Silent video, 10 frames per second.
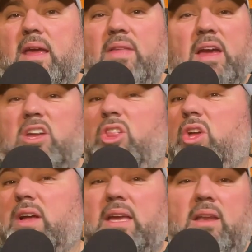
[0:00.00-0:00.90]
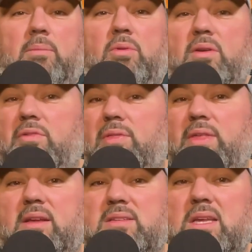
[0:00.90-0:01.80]
And that could look like a number of different
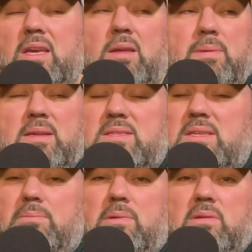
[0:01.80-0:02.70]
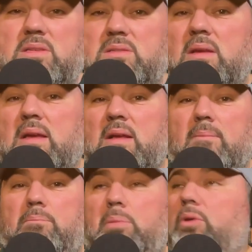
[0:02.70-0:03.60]
things. It could be as simple as
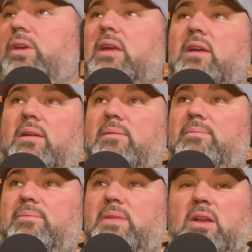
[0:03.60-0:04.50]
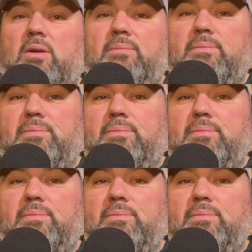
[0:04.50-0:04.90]
building a, you know,